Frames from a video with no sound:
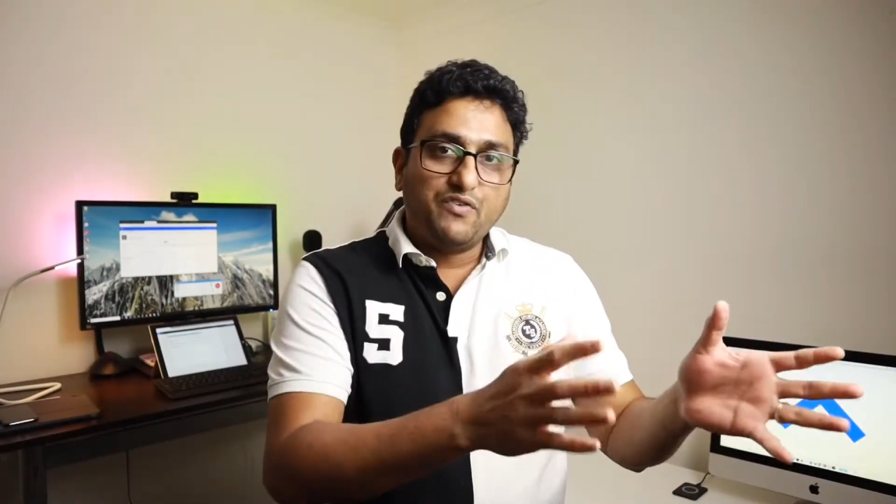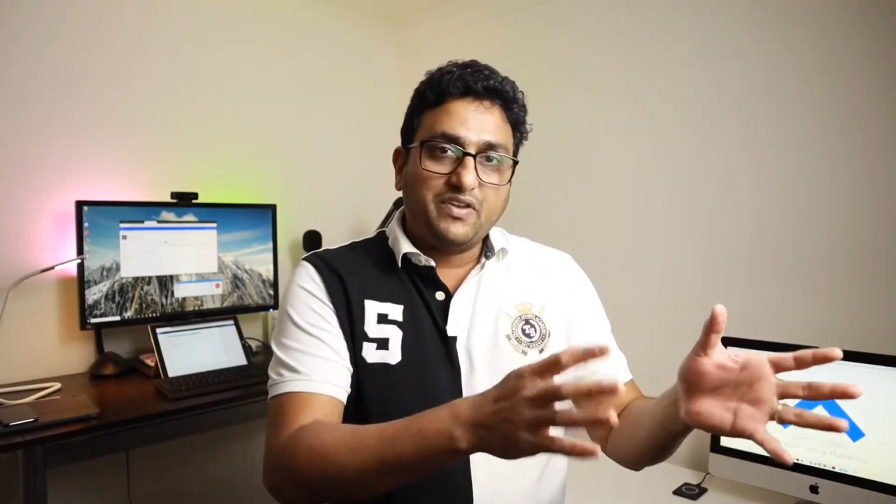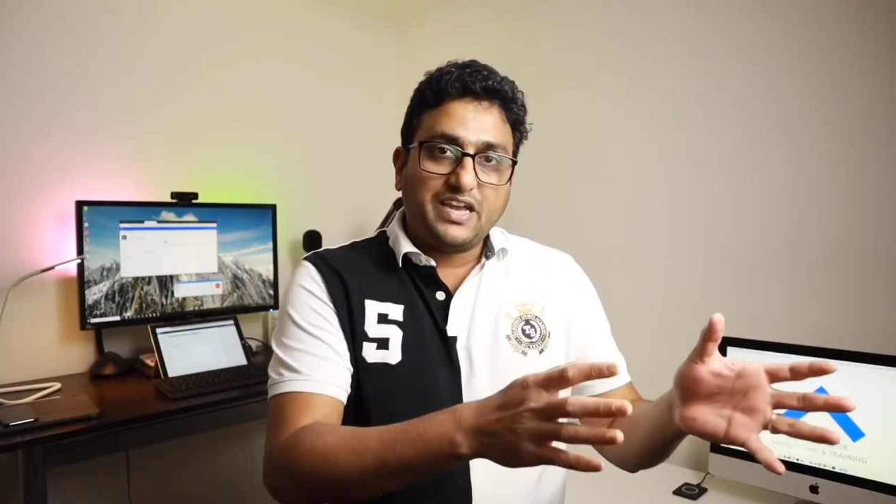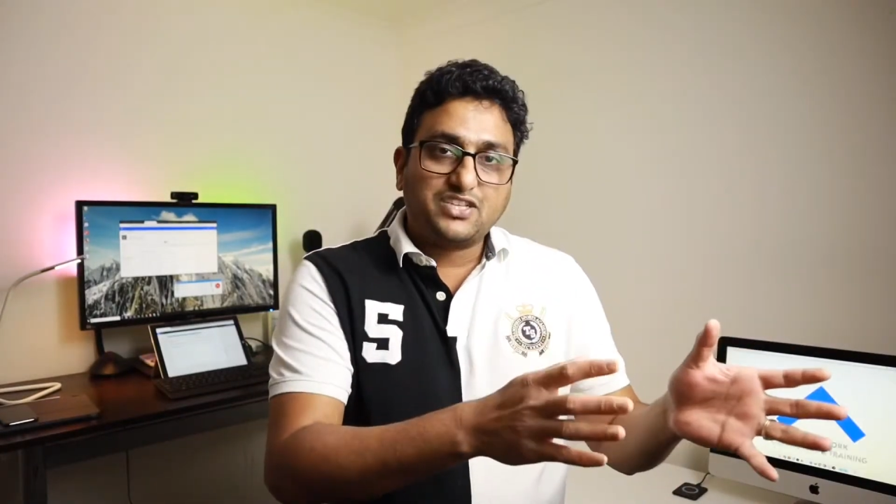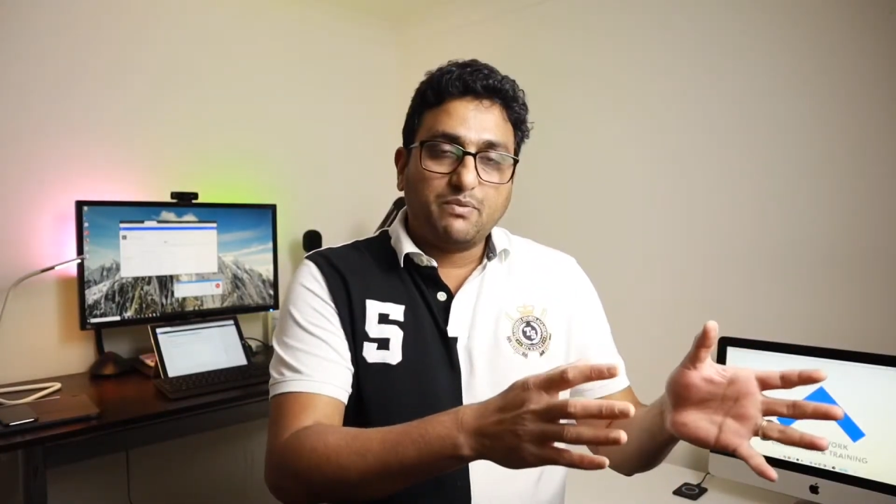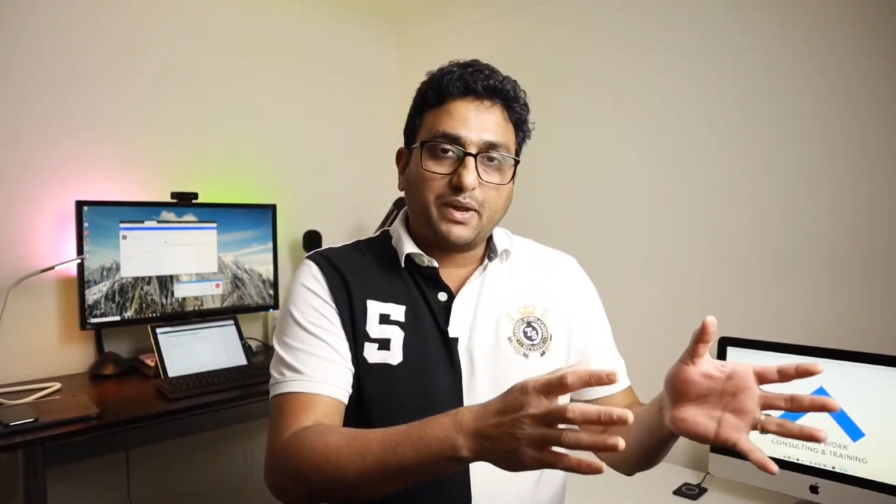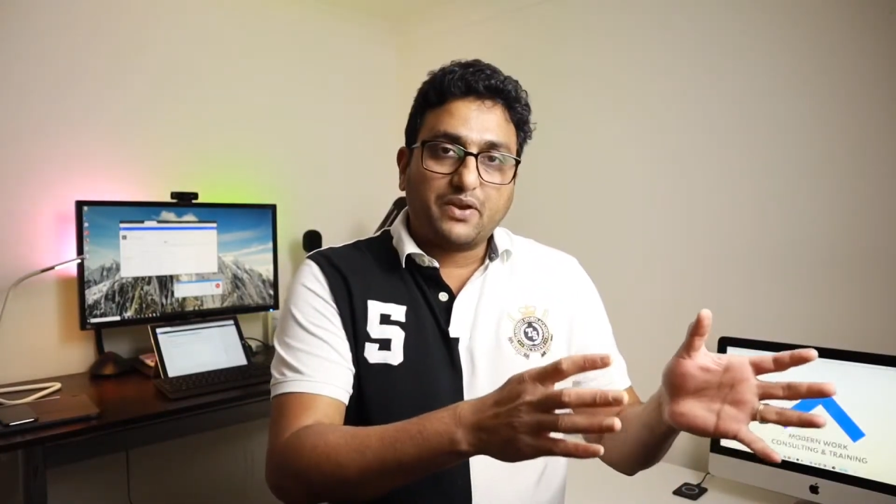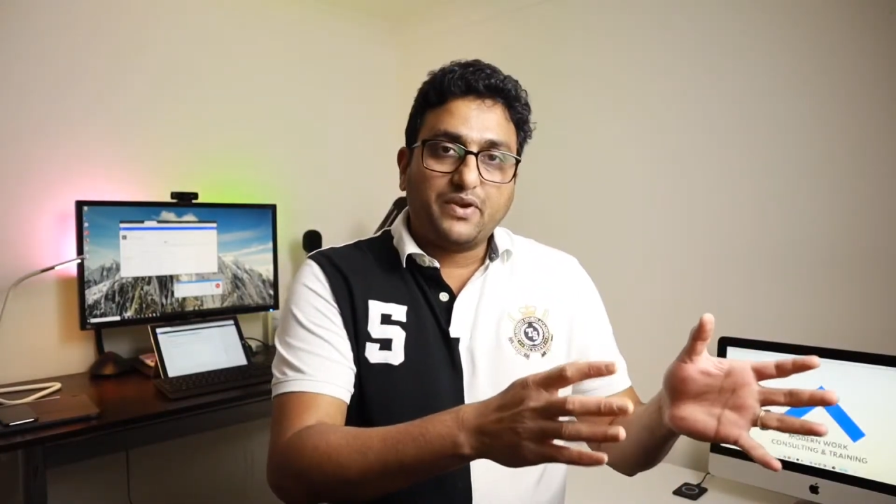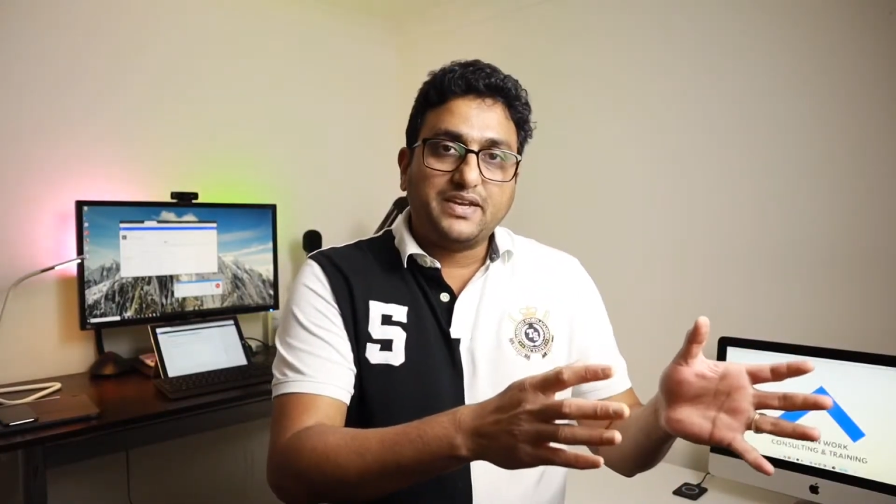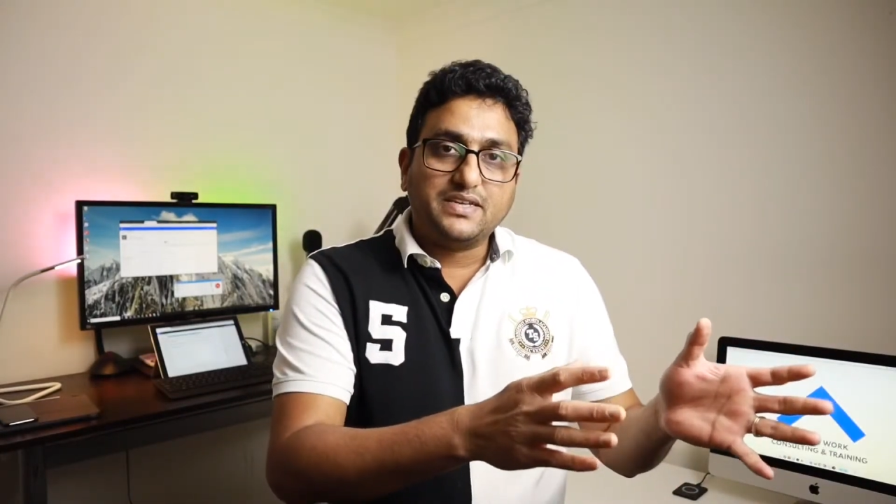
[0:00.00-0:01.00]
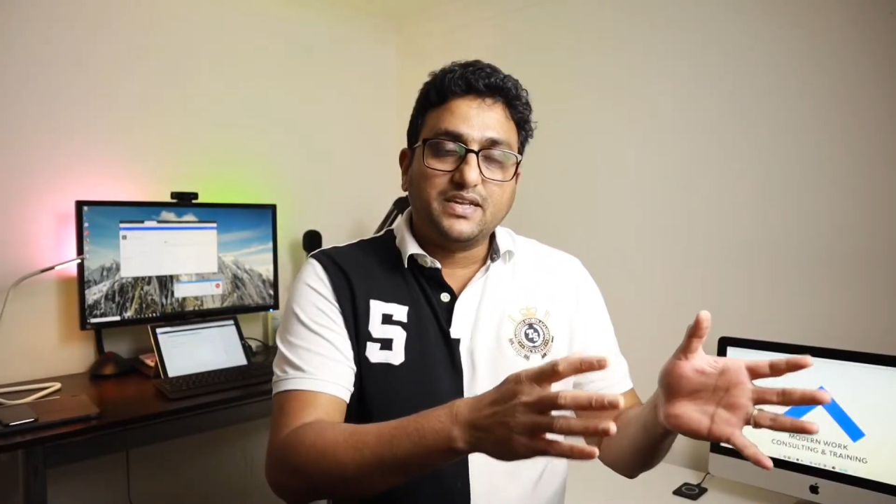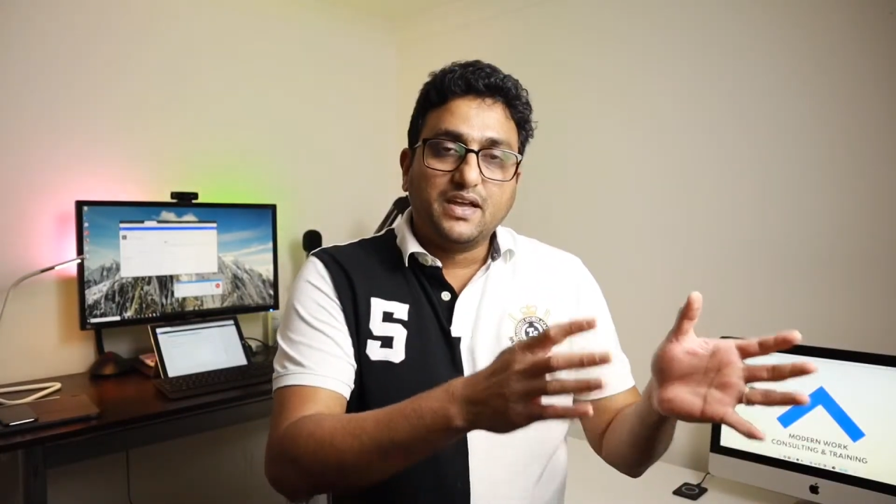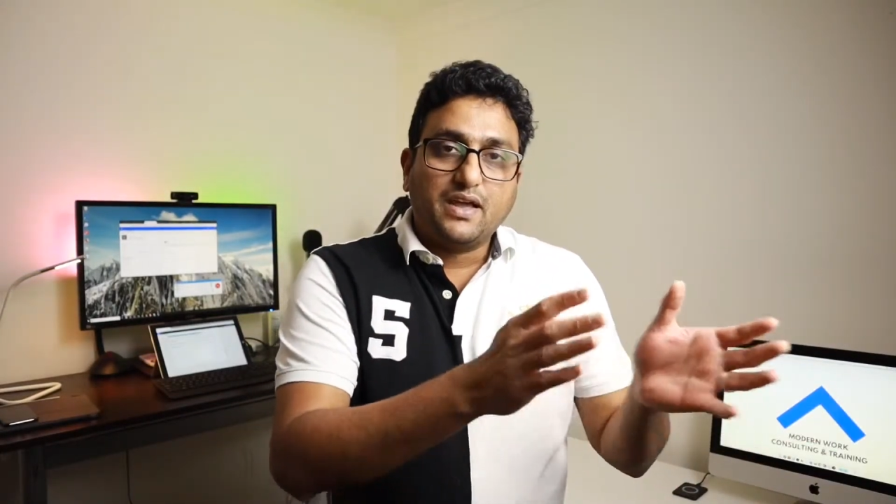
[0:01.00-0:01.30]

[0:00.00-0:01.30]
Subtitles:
we actually migrated